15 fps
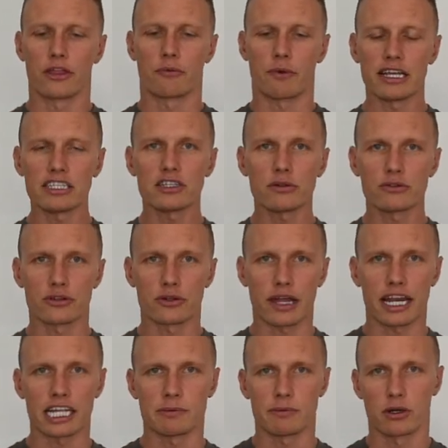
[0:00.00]
The reason it'll do
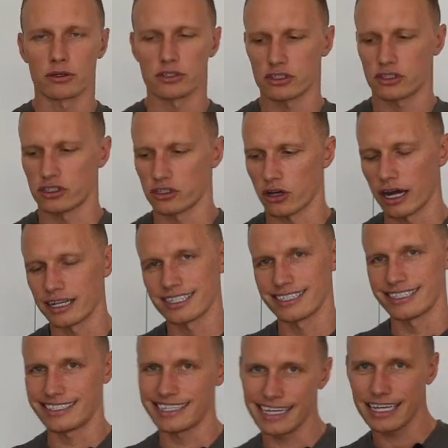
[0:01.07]
that is because it's designed
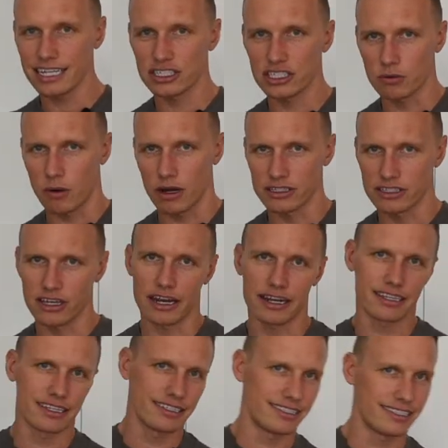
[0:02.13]
to dig into one
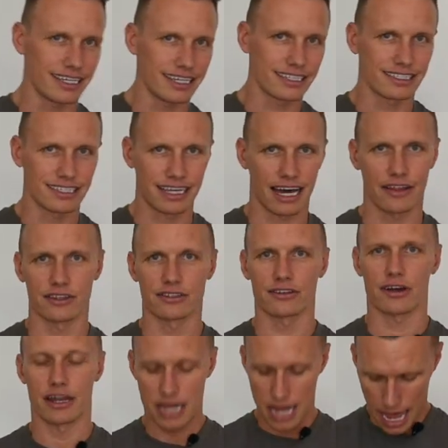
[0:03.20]
side and then dig into the other
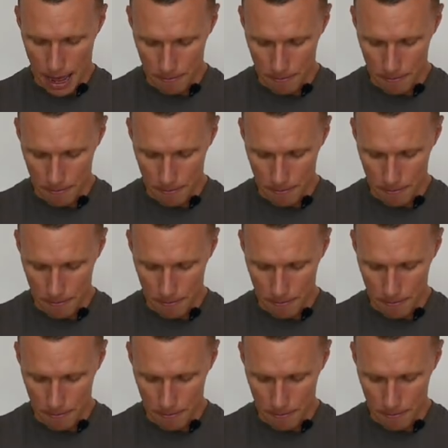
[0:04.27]
side,